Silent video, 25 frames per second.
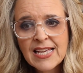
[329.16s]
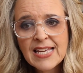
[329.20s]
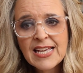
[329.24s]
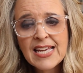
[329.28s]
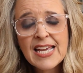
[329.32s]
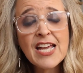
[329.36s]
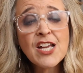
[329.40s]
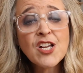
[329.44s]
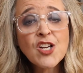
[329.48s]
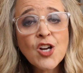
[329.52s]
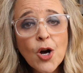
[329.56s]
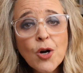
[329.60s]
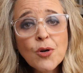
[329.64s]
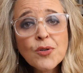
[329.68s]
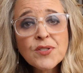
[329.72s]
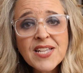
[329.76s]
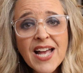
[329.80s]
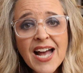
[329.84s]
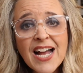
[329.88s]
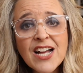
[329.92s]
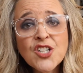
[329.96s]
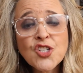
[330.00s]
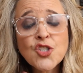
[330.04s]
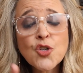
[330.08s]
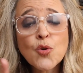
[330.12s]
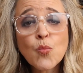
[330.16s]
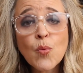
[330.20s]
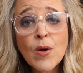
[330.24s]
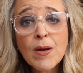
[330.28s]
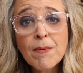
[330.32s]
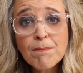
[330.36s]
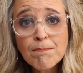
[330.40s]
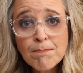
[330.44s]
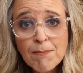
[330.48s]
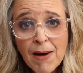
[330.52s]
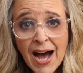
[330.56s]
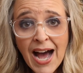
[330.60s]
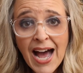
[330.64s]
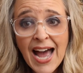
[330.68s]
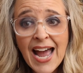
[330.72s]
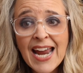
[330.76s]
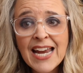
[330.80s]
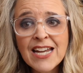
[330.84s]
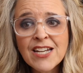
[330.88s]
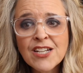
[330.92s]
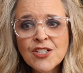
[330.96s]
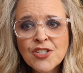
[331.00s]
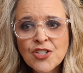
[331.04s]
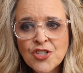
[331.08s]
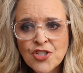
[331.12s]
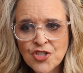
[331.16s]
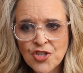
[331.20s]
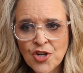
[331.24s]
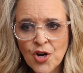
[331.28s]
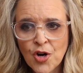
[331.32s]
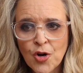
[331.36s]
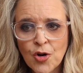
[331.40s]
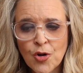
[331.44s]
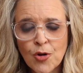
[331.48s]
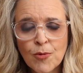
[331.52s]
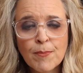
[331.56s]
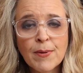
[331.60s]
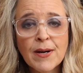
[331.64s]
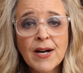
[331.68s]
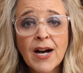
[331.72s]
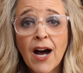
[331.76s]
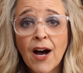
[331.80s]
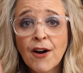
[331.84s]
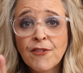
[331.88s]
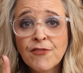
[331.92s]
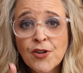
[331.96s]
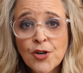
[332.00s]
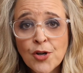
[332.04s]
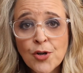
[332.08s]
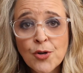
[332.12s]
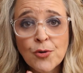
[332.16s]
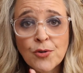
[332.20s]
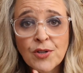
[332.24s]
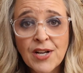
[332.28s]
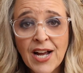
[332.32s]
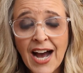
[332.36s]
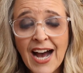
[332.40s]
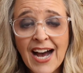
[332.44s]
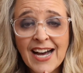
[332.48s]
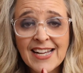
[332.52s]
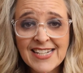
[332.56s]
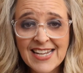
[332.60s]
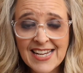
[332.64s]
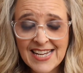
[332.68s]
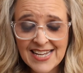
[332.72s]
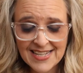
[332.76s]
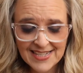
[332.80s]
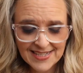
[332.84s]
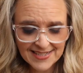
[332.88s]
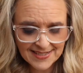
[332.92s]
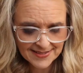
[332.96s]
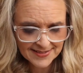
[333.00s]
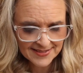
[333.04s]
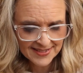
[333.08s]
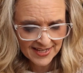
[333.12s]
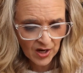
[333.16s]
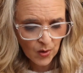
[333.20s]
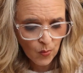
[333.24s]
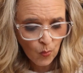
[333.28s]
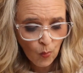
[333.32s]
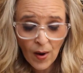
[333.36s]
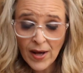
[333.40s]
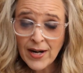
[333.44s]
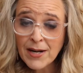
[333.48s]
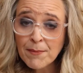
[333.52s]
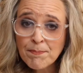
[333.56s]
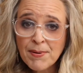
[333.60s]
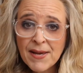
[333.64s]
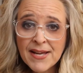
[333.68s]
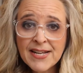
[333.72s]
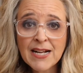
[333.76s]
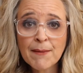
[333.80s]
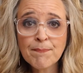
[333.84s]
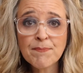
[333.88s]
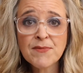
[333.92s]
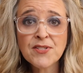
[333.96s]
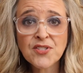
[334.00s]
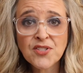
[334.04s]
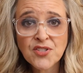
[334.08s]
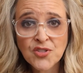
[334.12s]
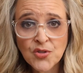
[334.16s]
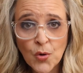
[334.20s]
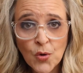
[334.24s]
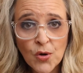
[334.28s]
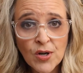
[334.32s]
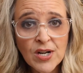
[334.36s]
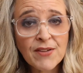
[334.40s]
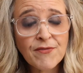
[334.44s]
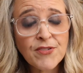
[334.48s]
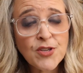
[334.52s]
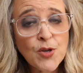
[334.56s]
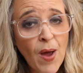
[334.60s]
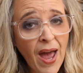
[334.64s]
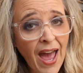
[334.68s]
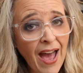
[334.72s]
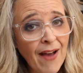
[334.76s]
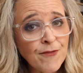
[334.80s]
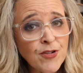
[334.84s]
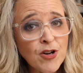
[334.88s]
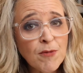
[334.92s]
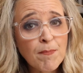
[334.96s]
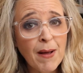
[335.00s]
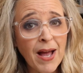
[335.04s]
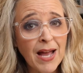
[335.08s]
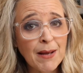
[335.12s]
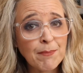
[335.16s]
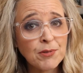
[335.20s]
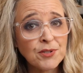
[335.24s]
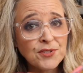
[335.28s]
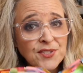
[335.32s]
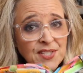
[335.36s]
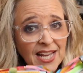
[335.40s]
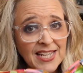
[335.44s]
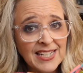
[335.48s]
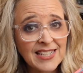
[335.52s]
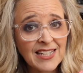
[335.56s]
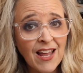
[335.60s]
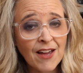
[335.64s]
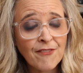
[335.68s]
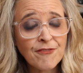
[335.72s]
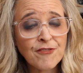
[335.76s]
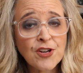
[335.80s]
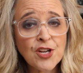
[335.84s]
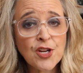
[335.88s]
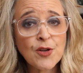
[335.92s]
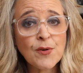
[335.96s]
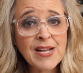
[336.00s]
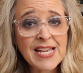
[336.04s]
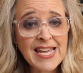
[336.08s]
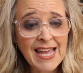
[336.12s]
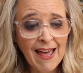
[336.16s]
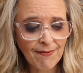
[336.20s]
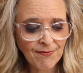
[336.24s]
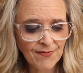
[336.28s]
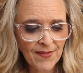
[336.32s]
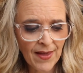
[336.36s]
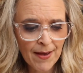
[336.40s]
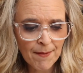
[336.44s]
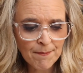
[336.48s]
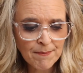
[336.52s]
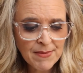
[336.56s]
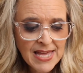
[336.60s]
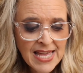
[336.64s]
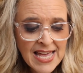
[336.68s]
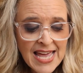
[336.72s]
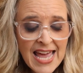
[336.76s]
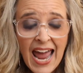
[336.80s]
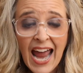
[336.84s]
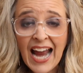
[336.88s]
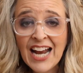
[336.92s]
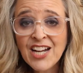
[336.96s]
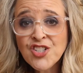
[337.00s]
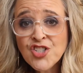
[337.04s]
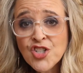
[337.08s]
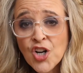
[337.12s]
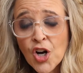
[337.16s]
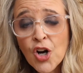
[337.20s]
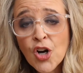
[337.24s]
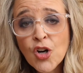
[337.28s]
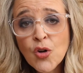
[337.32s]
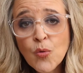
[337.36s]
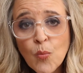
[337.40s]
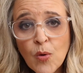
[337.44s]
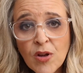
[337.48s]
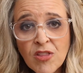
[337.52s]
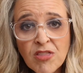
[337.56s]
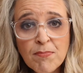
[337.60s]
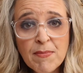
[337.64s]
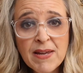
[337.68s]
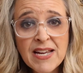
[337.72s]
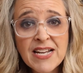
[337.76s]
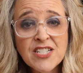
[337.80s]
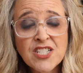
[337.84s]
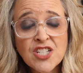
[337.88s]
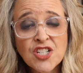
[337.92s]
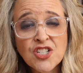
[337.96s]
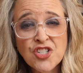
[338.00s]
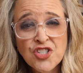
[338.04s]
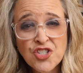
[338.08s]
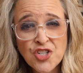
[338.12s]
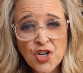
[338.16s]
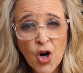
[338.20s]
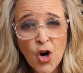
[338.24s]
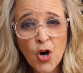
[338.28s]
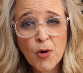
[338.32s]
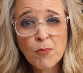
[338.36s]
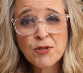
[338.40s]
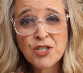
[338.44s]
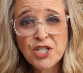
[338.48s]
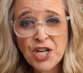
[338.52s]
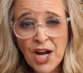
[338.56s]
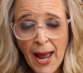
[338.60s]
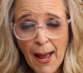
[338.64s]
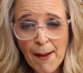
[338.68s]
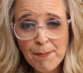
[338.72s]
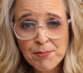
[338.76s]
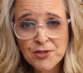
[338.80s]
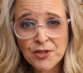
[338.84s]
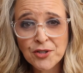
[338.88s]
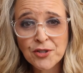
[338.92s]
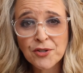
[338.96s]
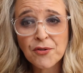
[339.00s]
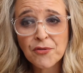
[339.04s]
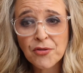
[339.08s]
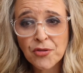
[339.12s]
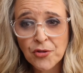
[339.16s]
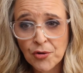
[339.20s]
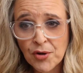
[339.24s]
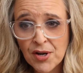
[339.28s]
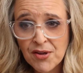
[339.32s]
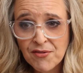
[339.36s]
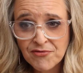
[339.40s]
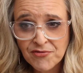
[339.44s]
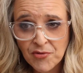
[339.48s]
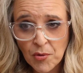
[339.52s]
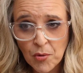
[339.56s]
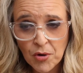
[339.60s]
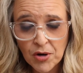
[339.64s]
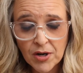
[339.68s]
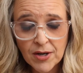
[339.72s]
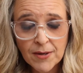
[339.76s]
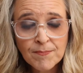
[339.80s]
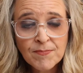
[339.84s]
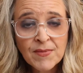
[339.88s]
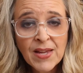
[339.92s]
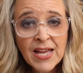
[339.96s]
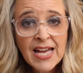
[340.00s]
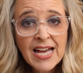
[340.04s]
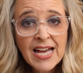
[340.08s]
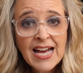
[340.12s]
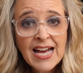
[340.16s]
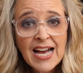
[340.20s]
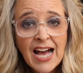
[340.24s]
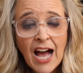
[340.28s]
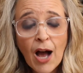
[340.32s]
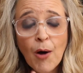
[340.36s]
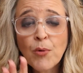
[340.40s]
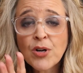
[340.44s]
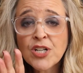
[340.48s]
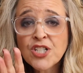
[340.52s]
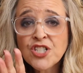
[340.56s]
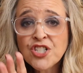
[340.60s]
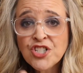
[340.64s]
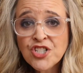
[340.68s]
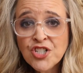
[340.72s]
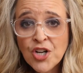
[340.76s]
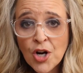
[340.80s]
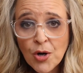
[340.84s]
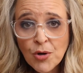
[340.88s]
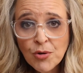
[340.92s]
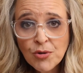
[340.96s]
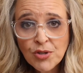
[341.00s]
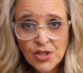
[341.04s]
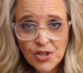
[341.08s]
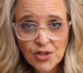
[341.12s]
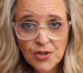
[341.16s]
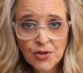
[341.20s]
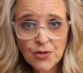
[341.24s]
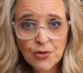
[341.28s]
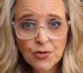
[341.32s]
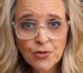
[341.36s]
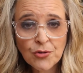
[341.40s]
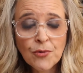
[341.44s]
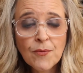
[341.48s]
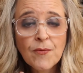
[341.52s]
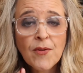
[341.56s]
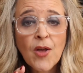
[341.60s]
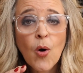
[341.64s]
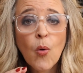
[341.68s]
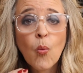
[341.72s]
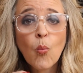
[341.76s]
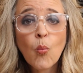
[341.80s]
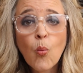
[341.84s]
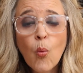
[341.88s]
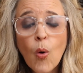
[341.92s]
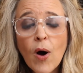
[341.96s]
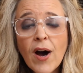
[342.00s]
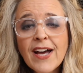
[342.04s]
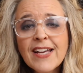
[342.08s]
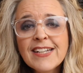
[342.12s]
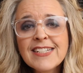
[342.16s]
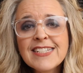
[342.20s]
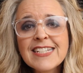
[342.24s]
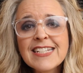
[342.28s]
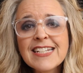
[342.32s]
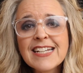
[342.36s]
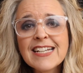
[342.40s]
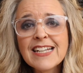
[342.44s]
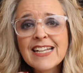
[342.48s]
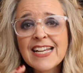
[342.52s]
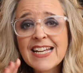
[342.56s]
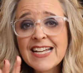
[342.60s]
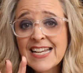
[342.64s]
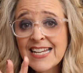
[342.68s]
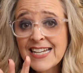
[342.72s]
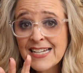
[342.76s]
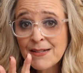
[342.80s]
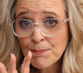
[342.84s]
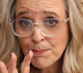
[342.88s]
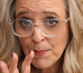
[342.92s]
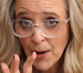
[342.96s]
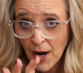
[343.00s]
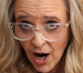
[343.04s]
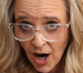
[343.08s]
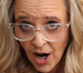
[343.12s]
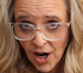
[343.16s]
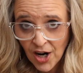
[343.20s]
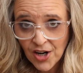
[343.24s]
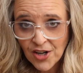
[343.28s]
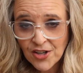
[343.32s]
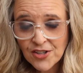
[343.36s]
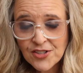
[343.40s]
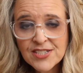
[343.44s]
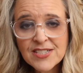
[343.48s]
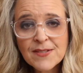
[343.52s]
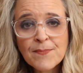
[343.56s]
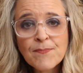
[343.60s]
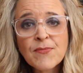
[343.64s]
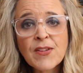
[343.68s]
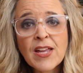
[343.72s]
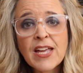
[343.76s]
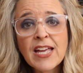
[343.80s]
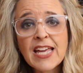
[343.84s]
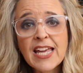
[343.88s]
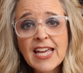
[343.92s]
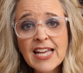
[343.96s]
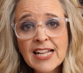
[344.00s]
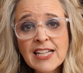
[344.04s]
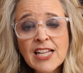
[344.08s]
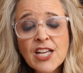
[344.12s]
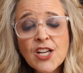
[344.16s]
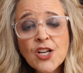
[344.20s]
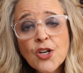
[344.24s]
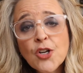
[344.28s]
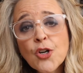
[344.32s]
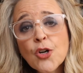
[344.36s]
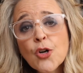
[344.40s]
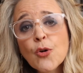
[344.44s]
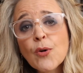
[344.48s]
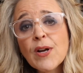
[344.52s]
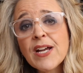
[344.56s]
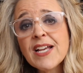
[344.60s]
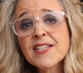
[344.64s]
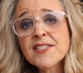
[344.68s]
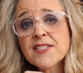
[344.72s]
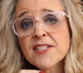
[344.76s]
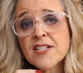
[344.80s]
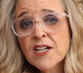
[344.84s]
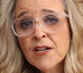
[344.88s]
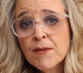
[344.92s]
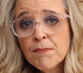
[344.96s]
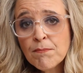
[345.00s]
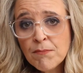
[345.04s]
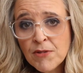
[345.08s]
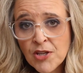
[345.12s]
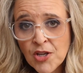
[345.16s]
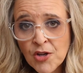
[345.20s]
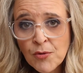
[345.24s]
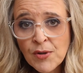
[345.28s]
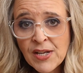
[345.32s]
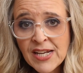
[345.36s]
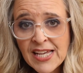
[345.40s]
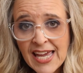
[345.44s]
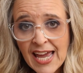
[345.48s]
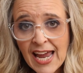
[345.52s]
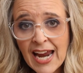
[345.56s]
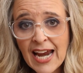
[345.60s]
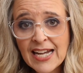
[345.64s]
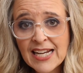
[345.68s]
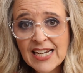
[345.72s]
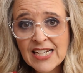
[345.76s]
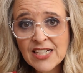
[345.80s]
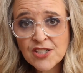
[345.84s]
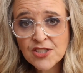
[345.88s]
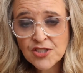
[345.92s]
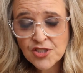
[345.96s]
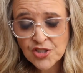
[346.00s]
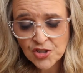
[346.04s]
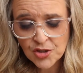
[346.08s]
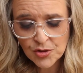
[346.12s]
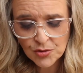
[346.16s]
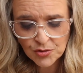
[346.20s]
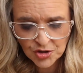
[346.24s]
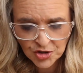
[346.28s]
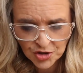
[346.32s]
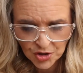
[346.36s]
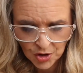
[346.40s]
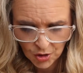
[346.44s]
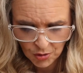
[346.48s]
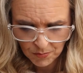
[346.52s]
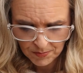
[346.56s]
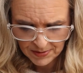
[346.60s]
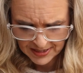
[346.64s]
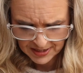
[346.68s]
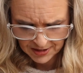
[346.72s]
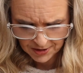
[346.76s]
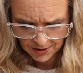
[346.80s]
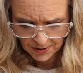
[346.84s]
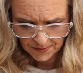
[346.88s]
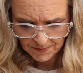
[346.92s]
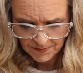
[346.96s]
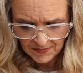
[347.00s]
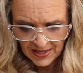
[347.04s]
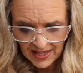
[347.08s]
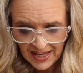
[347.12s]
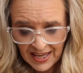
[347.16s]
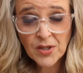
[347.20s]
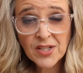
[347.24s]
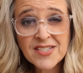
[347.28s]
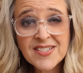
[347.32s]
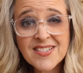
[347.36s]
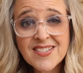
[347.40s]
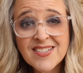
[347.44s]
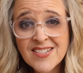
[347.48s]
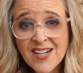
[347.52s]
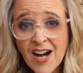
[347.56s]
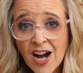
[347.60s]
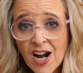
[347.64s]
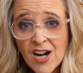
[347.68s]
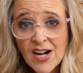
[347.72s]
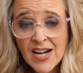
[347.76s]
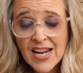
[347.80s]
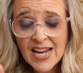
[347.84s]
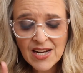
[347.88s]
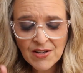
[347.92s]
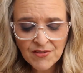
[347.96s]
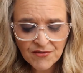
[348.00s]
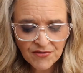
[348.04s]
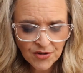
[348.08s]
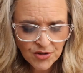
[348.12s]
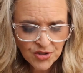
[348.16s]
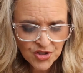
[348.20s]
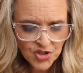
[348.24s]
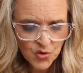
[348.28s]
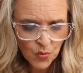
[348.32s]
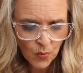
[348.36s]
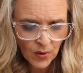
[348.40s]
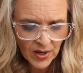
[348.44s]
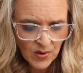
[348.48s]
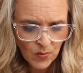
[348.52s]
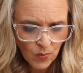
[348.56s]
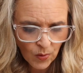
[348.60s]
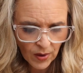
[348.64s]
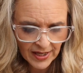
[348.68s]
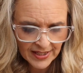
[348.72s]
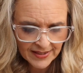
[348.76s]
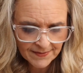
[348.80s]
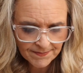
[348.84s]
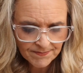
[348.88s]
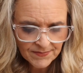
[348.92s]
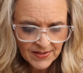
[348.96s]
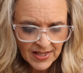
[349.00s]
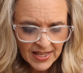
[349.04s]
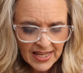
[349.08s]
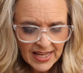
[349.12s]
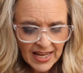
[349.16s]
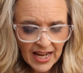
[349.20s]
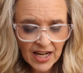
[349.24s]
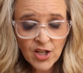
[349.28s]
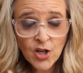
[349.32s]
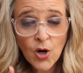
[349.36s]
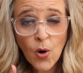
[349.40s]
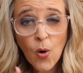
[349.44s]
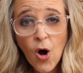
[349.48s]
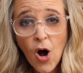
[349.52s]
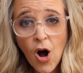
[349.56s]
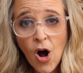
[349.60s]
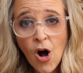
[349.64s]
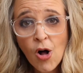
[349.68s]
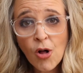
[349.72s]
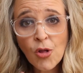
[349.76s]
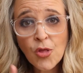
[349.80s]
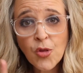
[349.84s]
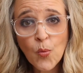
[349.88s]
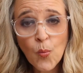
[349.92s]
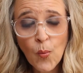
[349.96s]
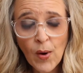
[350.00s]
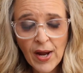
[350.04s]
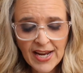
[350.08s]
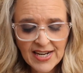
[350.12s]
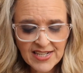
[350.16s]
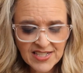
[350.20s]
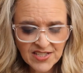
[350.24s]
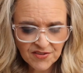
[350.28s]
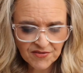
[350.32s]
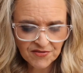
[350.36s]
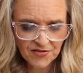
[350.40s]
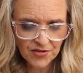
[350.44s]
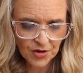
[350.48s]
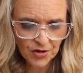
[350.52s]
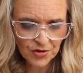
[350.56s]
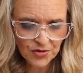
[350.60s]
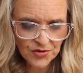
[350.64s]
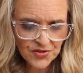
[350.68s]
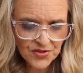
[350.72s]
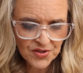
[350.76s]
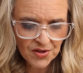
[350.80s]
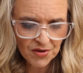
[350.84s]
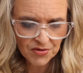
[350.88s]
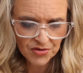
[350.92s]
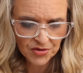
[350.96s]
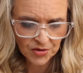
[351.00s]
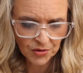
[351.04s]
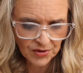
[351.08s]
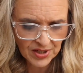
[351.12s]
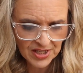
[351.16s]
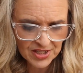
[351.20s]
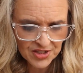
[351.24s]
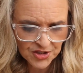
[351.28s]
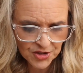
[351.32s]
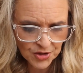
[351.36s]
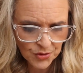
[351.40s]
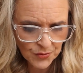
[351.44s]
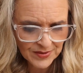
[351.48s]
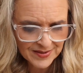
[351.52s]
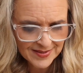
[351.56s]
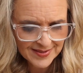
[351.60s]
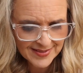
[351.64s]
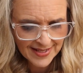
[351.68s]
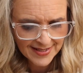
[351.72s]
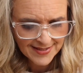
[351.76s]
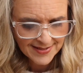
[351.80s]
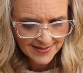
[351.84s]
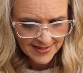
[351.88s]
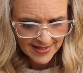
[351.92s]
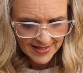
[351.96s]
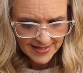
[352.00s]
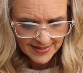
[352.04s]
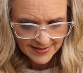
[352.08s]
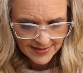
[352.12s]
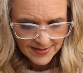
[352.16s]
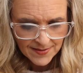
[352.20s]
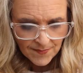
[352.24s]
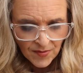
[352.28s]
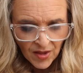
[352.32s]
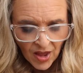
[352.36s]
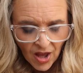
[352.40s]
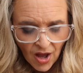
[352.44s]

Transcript: He goes on to remind Job of who God is. And I want to pick up the story. If you have your Bibles, I'd love for you to get them and turn with me to Job chapter 34. I want to show you what, in part, Elihu is communicating to Job here. We're going to start in verse 21 and go all the way to verse 32. It says this,